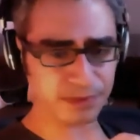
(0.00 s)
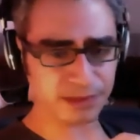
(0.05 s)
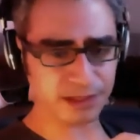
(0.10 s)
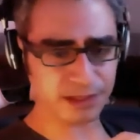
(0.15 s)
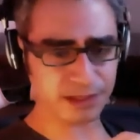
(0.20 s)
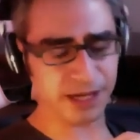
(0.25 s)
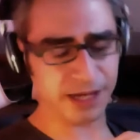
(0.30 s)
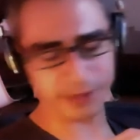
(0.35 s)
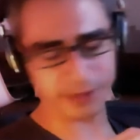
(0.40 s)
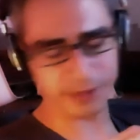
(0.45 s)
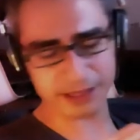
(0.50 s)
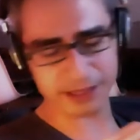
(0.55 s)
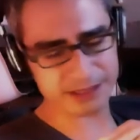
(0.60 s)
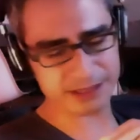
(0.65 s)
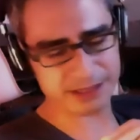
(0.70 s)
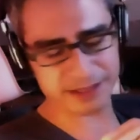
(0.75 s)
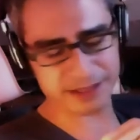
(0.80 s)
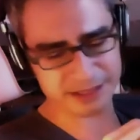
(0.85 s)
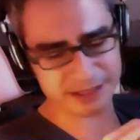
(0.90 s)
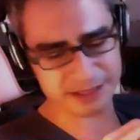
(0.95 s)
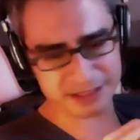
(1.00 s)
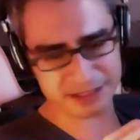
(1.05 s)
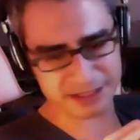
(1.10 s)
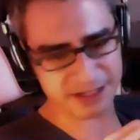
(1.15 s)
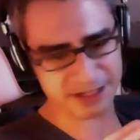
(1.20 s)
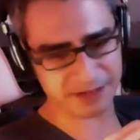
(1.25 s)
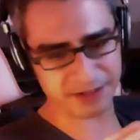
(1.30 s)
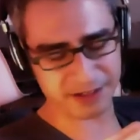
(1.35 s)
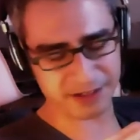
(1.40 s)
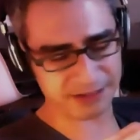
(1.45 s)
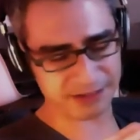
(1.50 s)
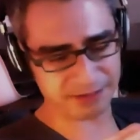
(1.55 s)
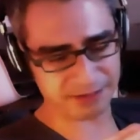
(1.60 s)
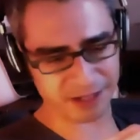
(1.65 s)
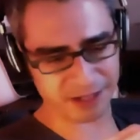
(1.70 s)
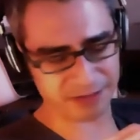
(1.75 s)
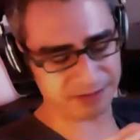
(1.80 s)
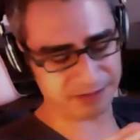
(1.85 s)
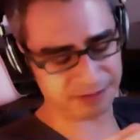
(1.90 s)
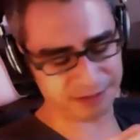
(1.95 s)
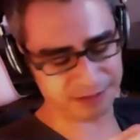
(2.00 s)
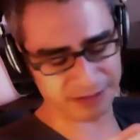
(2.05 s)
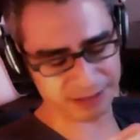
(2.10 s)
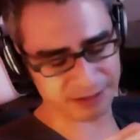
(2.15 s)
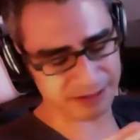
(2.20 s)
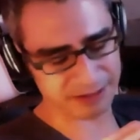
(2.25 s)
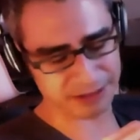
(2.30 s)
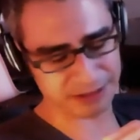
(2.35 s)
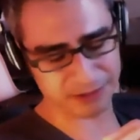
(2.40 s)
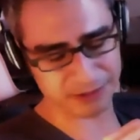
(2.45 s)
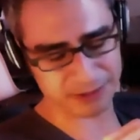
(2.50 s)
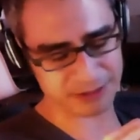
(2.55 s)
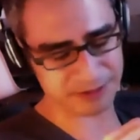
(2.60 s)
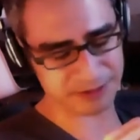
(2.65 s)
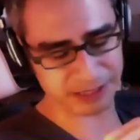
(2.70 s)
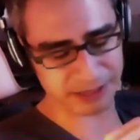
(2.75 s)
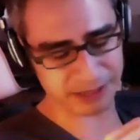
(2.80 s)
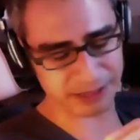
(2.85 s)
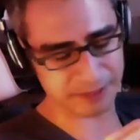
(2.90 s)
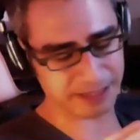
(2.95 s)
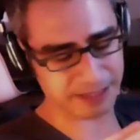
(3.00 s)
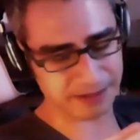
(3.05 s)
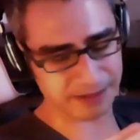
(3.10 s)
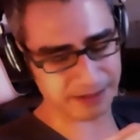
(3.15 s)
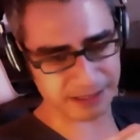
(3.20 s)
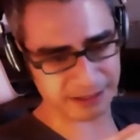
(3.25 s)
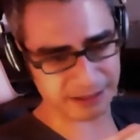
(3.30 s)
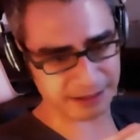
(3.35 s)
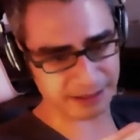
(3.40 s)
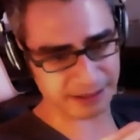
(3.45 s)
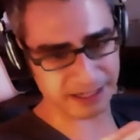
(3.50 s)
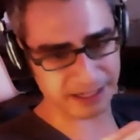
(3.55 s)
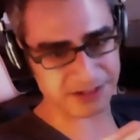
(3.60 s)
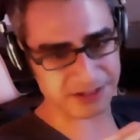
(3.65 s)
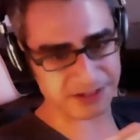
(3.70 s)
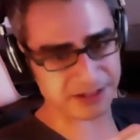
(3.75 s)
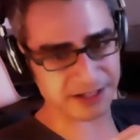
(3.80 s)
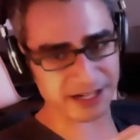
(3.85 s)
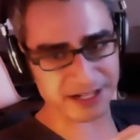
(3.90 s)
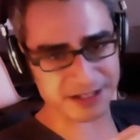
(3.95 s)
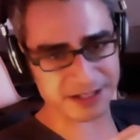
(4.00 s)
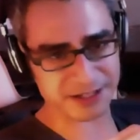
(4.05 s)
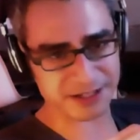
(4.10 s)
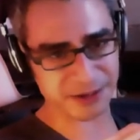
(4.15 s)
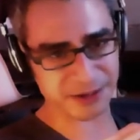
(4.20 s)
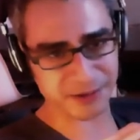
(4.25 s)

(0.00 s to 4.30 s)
Anyway, this is stuff I literally was reading about yesterday, so